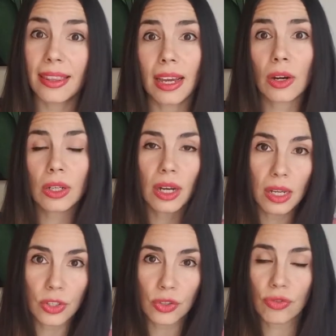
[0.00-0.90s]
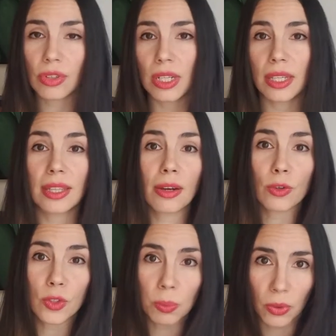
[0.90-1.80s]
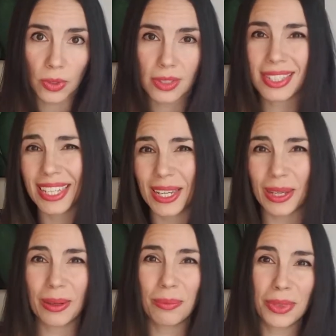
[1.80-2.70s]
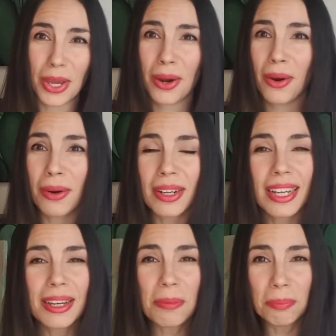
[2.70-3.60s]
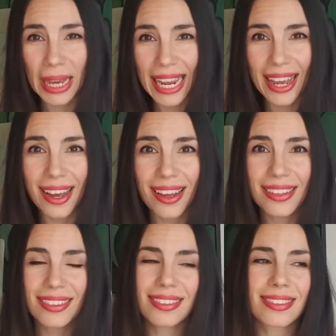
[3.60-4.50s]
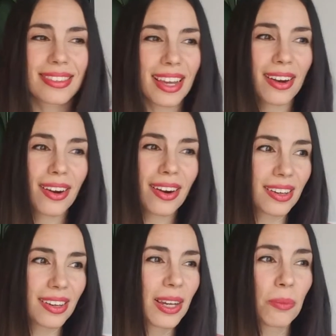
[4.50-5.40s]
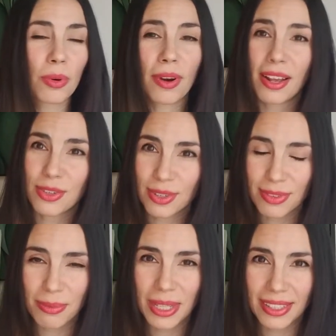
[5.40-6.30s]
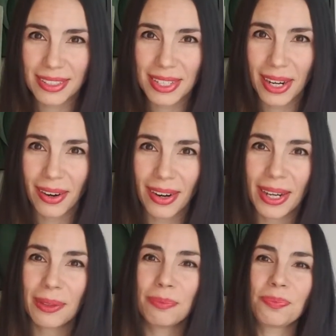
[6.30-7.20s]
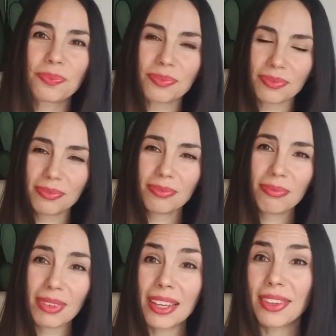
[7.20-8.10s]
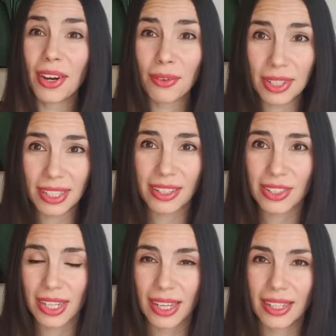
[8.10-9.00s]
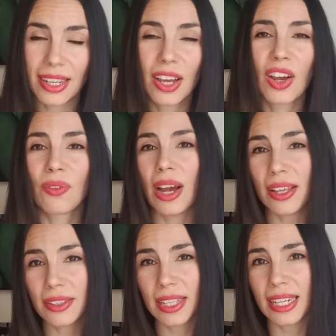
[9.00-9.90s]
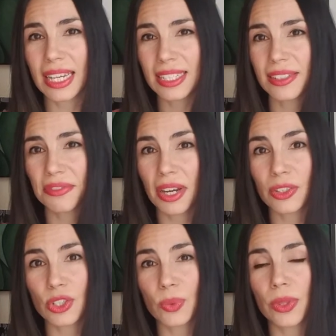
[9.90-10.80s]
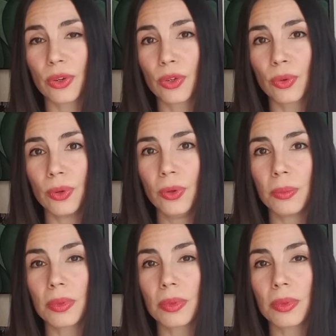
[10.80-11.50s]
their country, their sports team, their band, their branch of the military, their religion, rather than identifying just with their group,